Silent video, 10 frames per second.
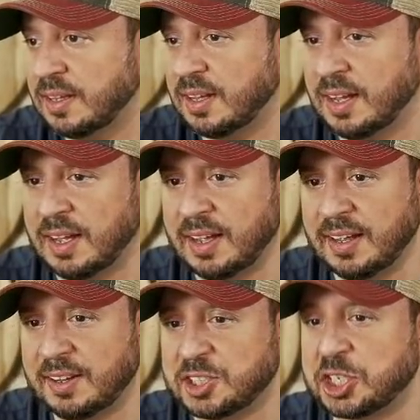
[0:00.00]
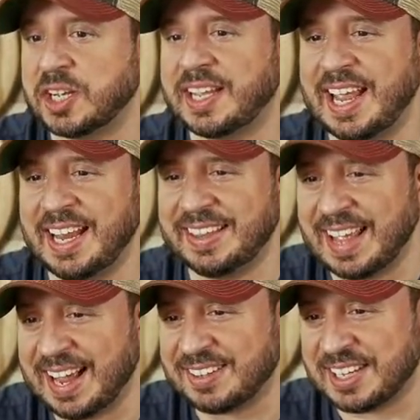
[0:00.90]
Uh, Sugar Kitty in the
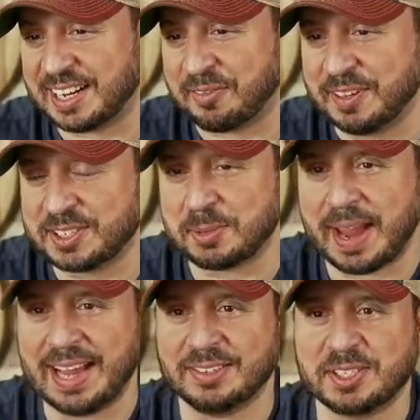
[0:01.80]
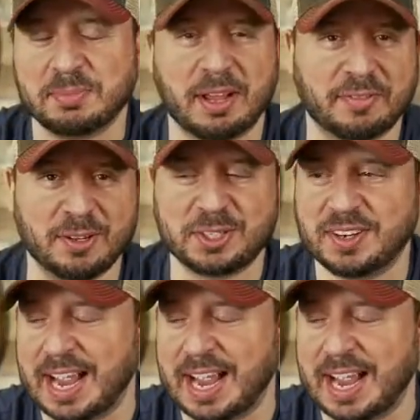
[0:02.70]
house. I can feel some antlers in my future.